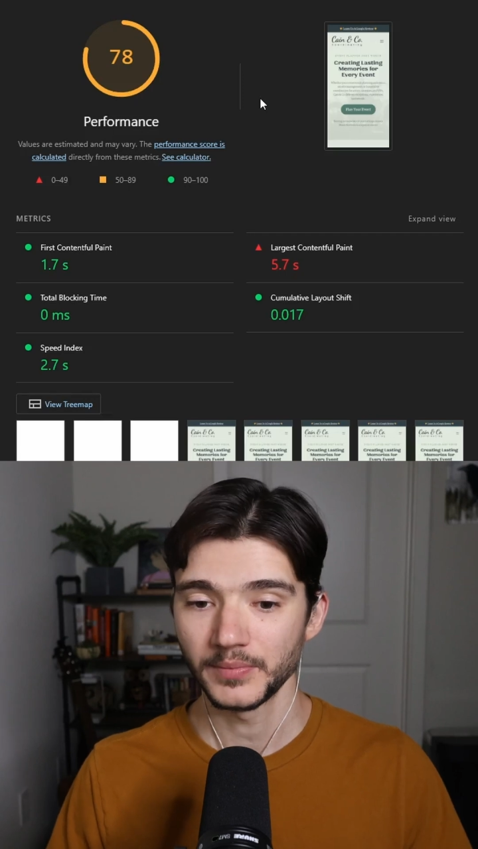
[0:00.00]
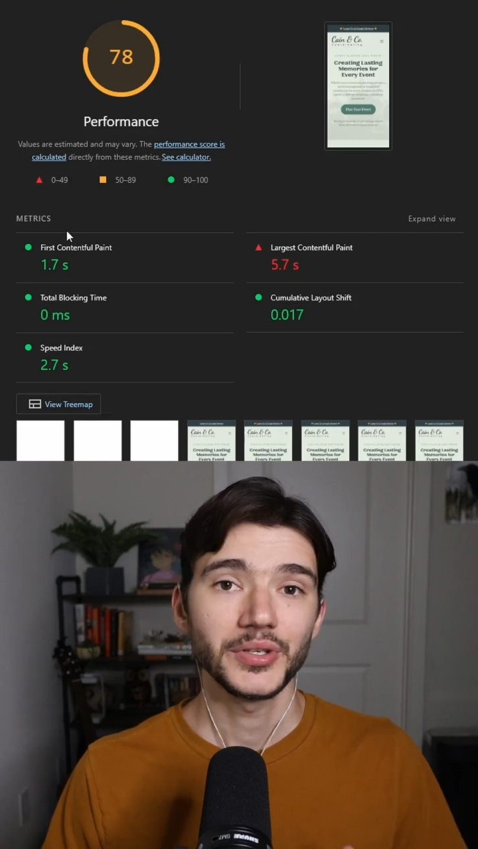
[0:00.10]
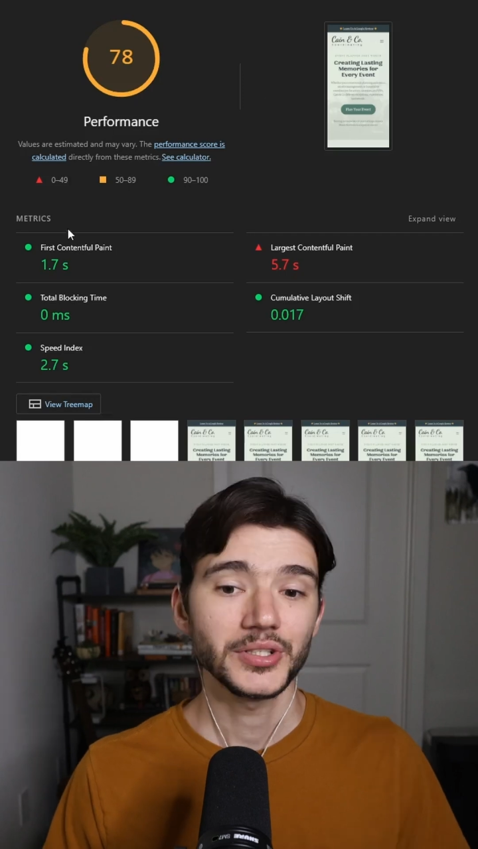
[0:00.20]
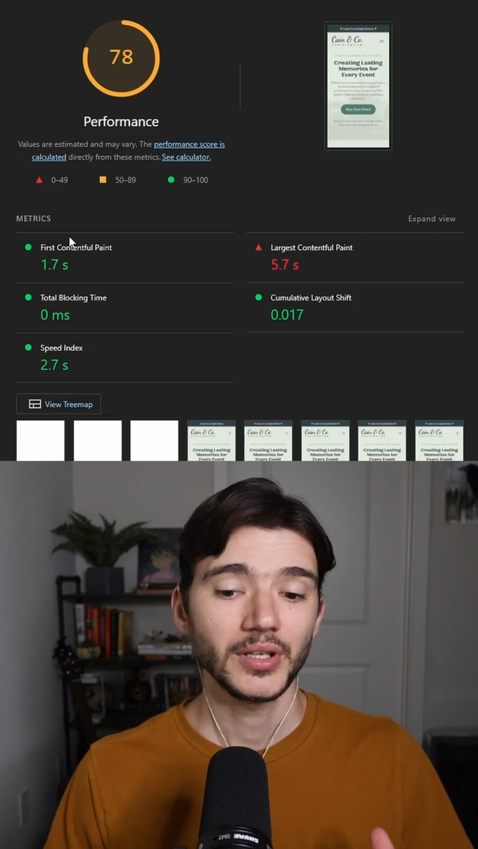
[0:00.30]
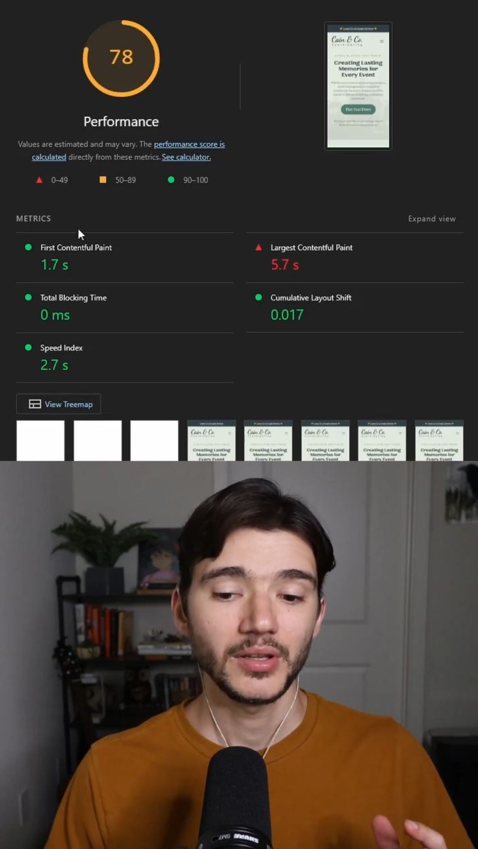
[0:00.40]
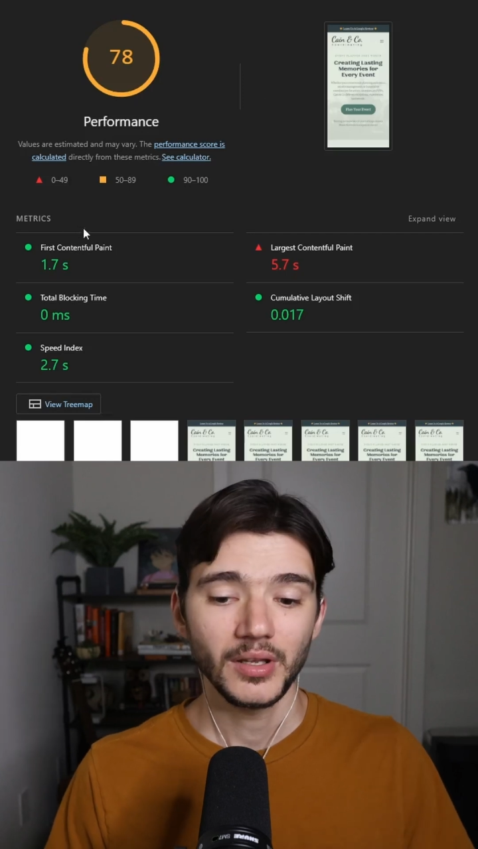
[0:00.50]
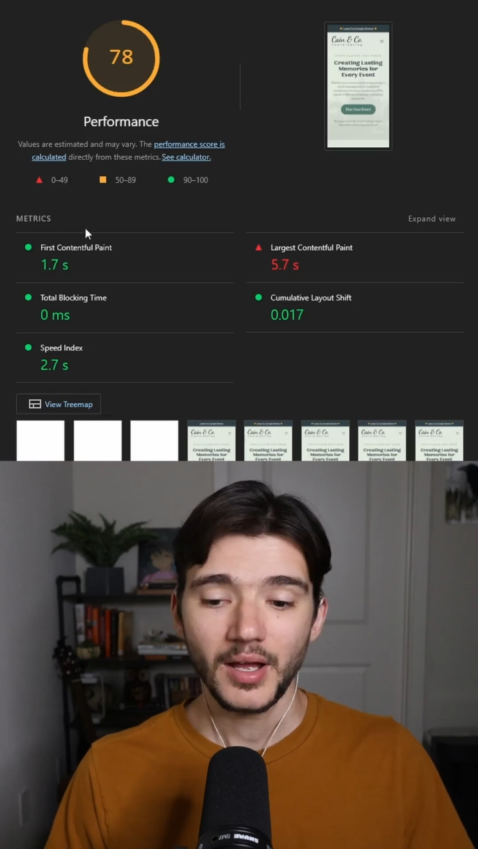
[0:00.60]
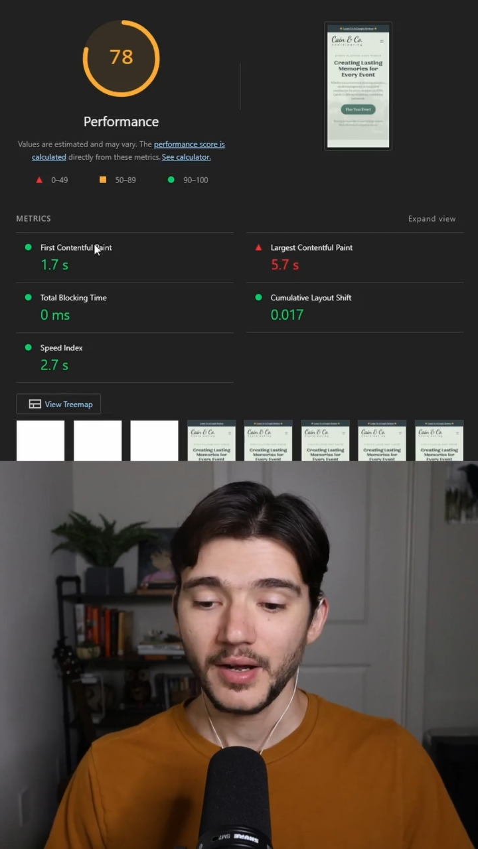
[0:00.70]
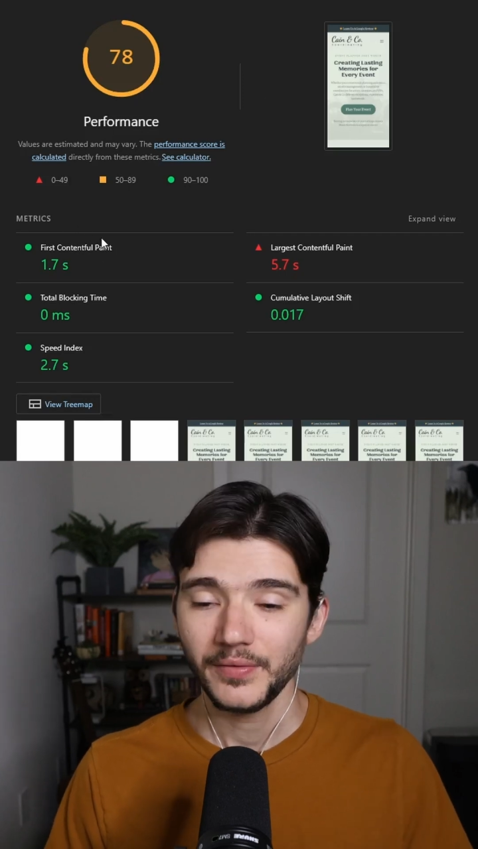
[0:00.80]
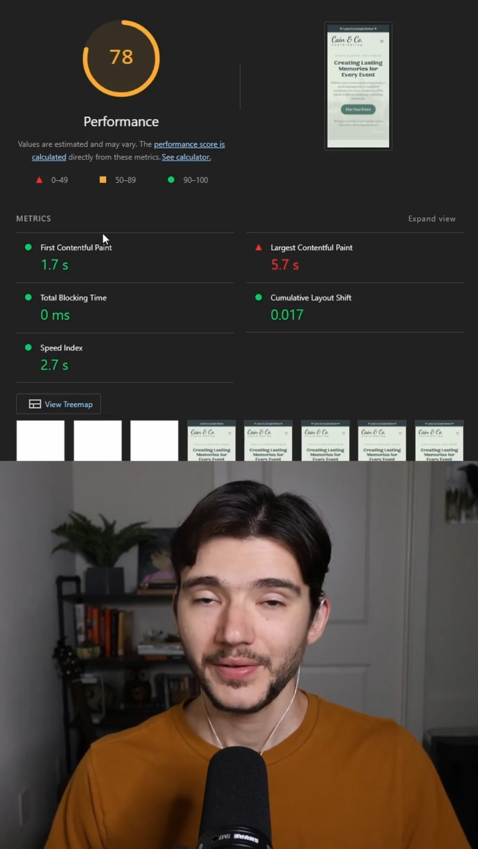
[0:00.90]
There's a
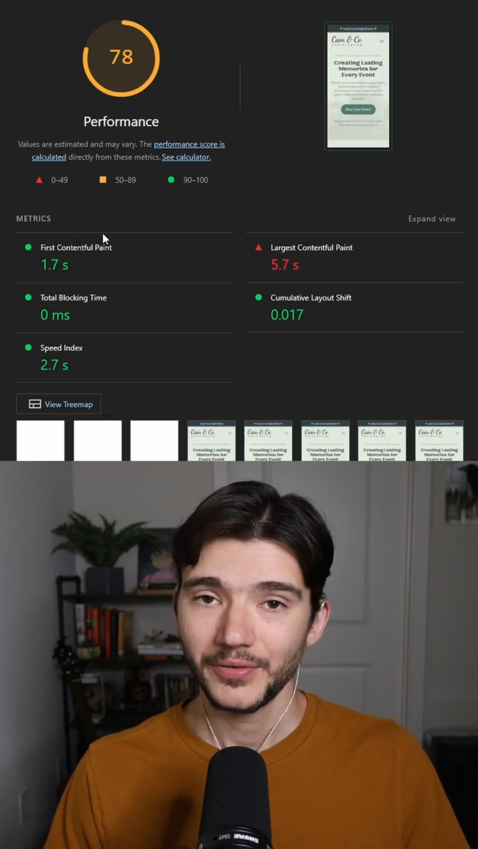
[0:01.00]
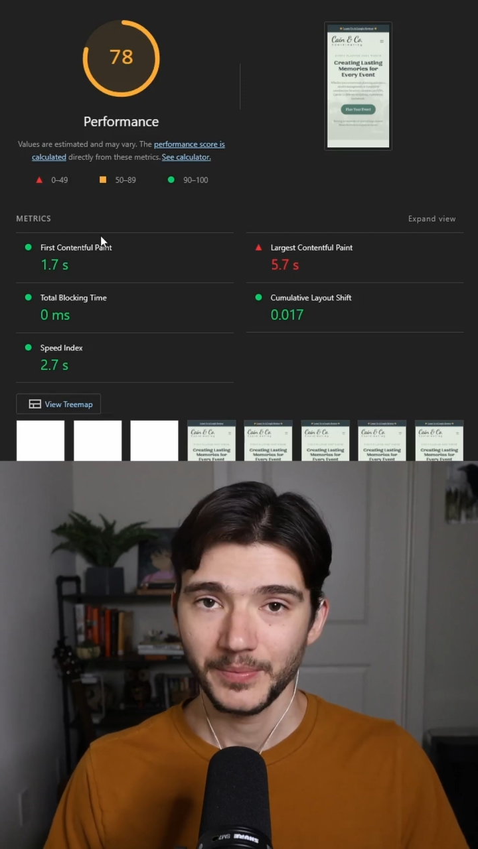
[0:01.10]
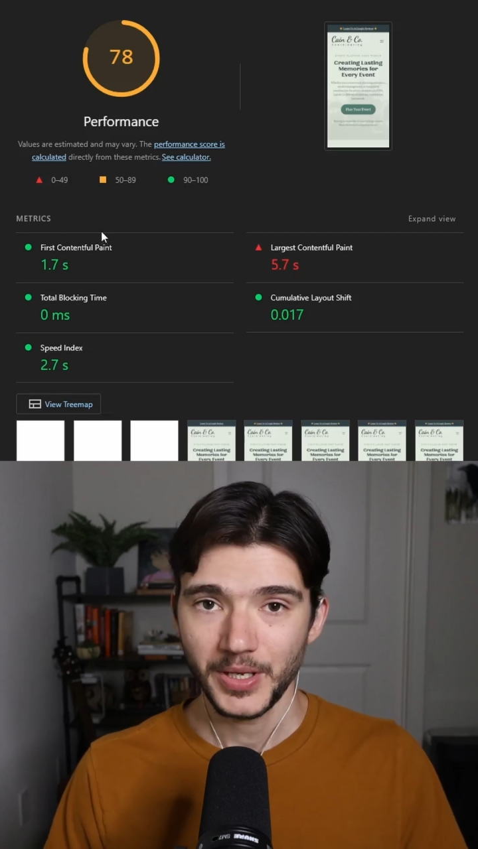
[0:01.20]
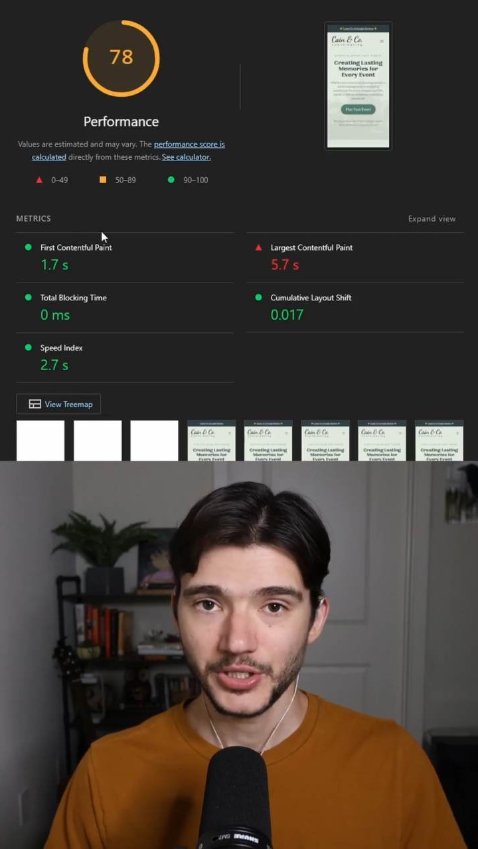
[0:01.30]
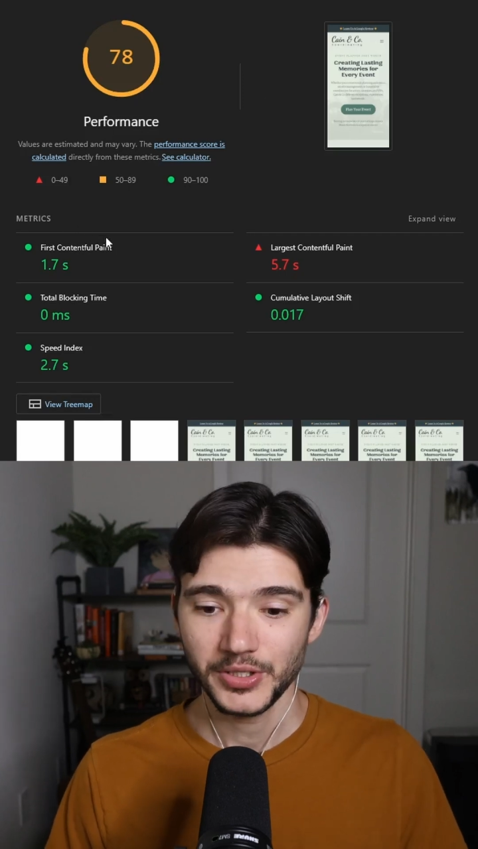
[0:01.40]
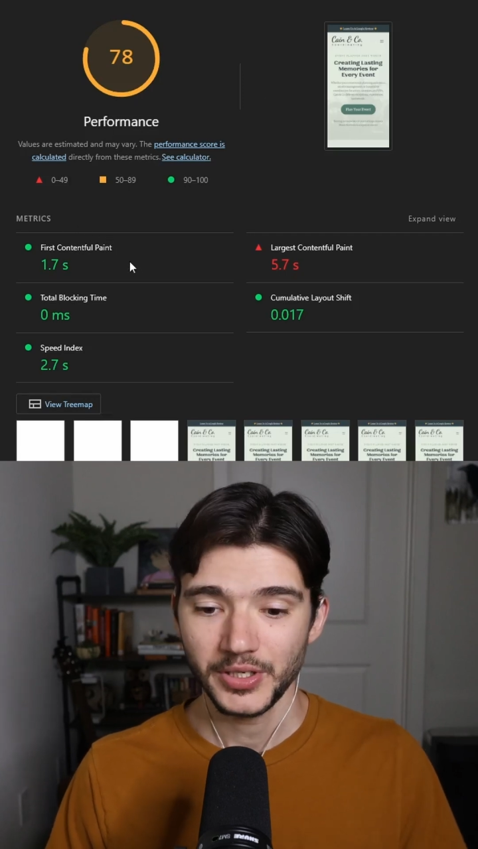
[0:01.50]
lot of information